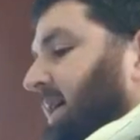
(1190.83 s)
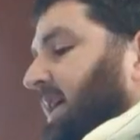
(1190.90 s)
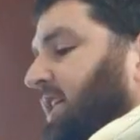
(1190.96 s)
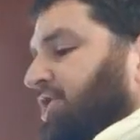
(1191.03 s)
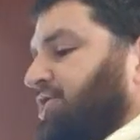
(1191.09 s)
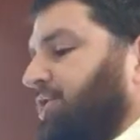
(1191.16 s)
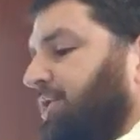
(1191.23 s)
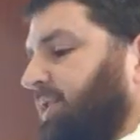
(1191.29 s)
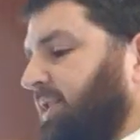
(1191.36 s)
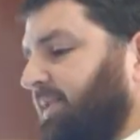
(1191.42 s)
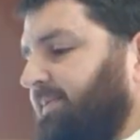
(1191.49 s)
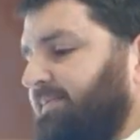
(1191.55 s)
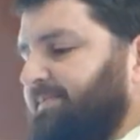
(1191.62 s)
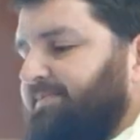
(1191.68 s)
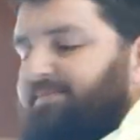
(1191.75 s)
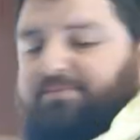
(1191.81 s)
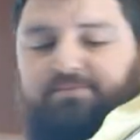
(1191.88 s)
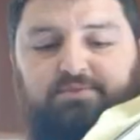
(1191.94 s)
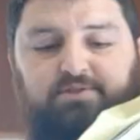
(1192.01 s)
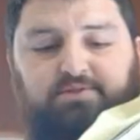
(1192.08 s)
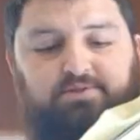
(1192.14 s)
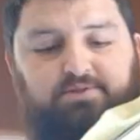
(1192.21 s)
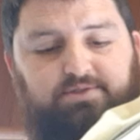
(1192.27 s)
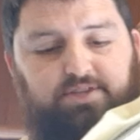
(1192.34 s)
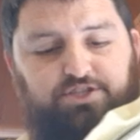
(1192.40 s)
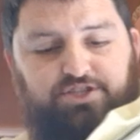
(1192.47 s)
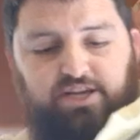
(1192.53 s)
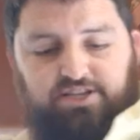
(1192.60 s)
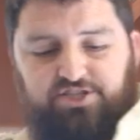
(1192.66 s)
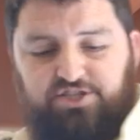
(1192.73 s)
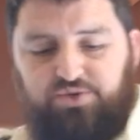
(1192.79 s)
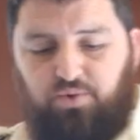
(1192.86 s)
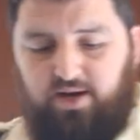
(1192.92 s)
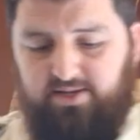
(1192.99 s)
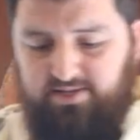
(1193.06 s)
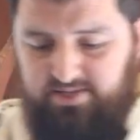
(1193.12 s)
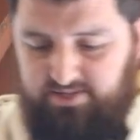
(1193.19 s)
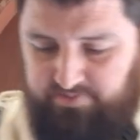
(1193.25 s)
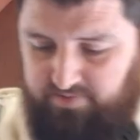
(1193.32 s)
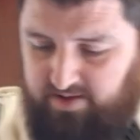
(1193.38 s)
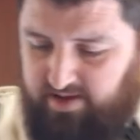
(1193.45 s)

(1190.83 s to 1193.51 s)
Heschel suggests to us